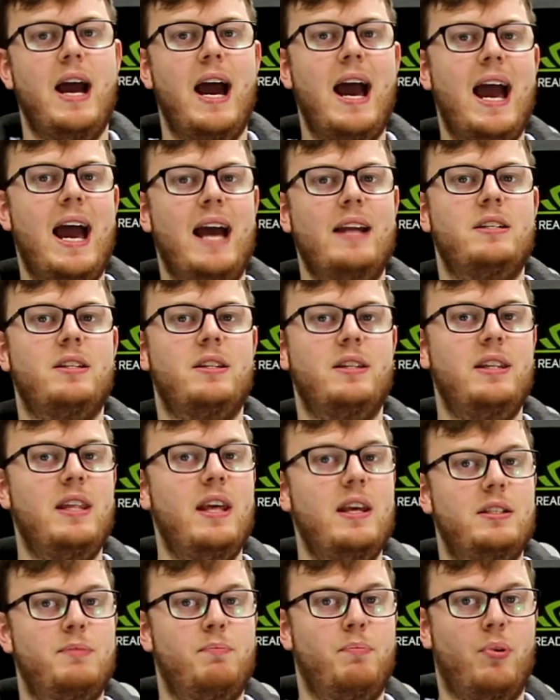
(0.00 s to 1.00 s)
at
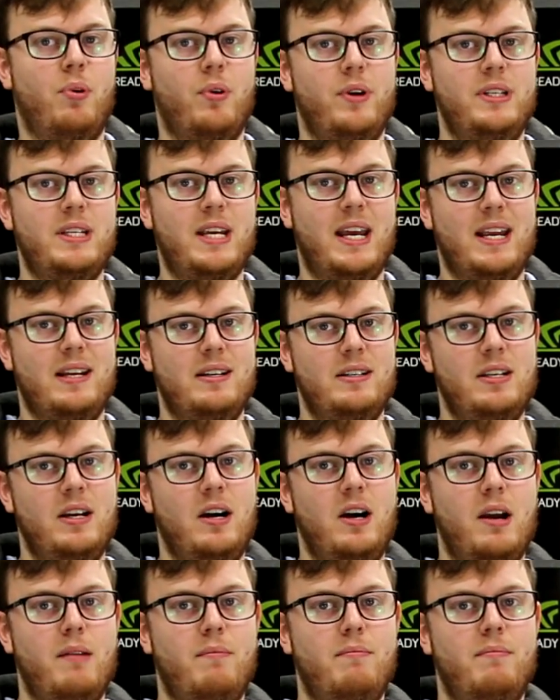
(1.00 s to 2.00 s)
this point in
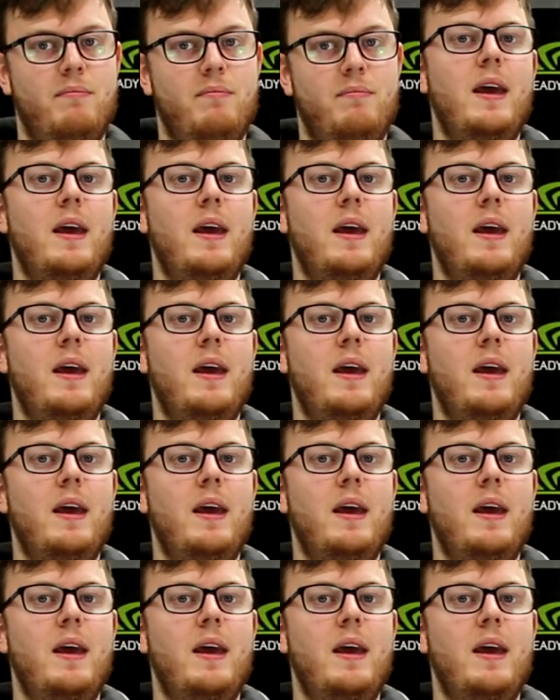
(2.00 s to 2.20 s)
time.